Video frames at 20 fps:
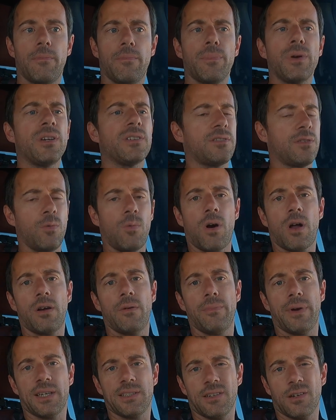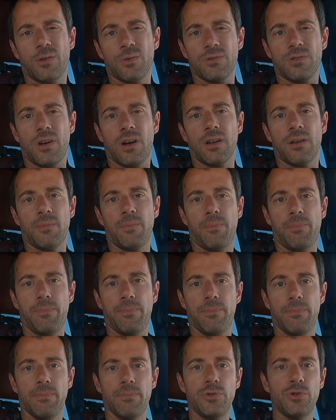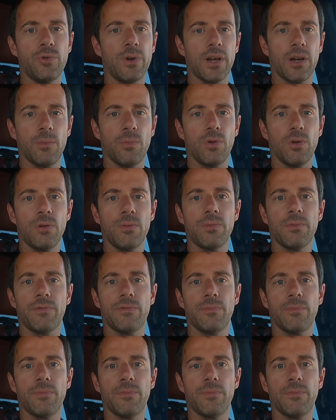Because the water in Mexico is not drinkable